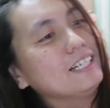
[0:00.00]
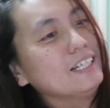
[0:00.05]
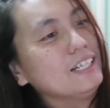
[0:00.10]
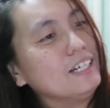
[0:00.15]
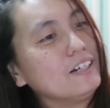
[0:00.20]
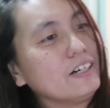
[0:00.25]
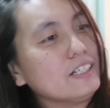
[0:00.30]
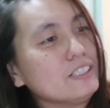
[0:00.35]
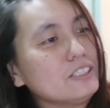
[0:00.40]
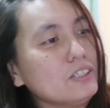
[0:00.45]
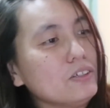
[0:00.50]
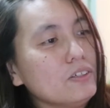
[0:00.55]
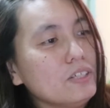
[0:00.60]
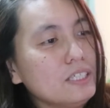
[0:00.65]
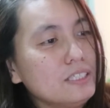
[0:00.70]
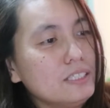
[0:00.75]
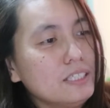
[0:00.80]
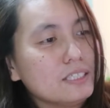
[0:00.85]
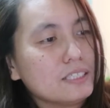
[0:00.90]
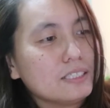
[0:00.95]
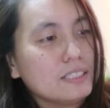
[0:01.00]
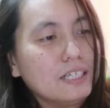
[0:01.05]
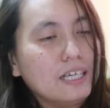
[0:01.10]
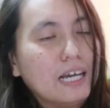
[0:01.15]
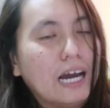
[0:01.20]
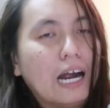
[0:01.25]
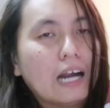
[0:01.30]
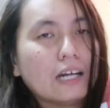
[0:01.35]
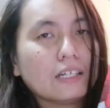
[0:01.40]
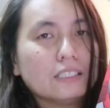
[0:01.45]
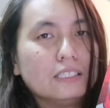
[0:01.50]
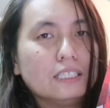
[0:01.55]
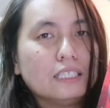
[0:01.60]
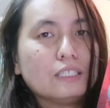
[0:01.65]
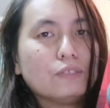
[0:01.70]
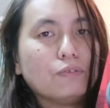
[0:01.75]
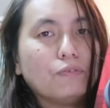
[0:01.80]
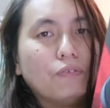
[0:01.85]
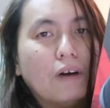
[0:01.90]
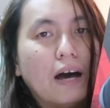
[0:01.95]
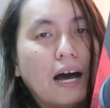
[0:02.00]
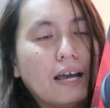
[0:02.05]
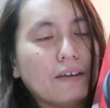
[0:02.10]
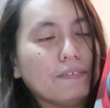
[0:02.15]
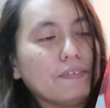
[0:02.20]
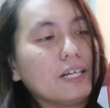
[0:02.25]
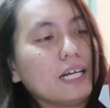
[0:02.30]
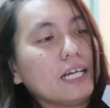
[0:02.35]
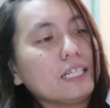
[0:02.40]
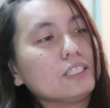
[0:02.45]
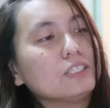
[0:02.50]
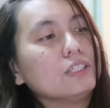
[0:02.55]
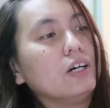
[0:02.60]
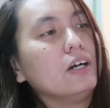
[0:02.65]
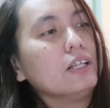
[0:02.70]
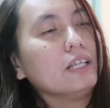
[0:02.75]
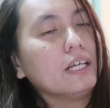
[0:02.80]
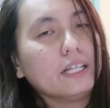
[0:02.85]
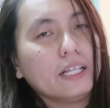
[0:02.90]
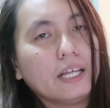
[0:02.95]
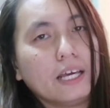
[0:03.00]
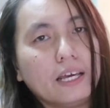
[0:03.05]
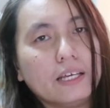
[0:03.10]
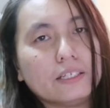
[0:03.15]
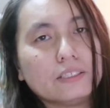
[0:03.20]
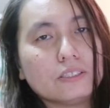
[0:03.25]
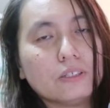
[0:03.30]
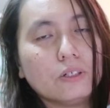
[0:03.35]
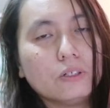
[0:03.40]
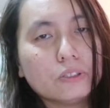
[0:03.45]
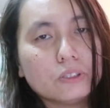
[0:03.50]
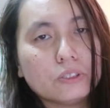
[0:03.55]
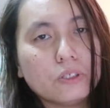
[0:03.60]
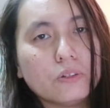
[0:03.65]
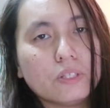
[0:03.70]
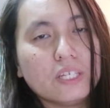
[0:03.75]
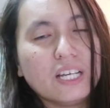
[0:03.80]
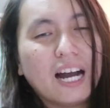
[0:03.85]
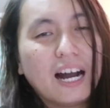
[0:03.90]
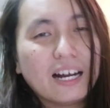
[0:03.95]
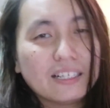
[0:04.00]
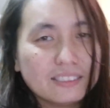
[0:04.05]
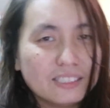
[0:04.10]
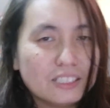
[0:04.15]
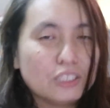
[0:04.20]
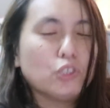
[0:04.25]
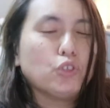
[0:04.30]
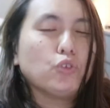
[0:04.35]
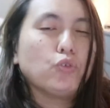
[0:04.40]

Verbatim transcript: Alright, so this is the Arctis 5 and I saw that there's also the Arctis